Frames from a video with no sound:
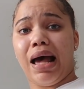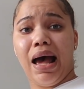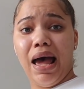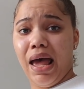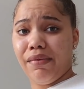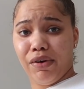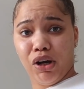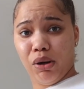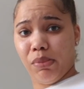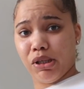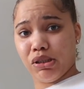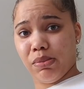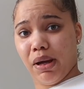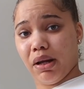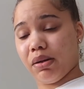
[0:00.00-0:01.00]
I haven't heard
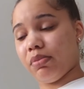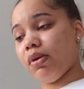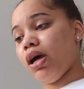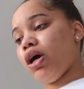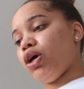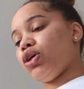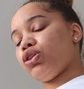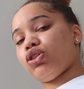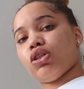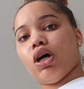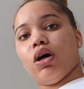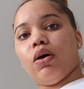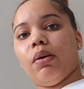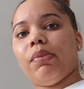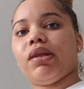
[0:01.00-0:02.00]
much about them so
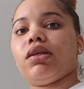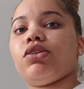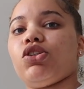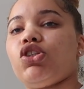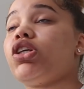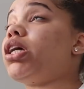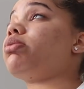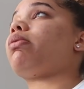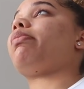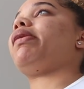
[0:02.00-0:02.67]
i'm about to just change my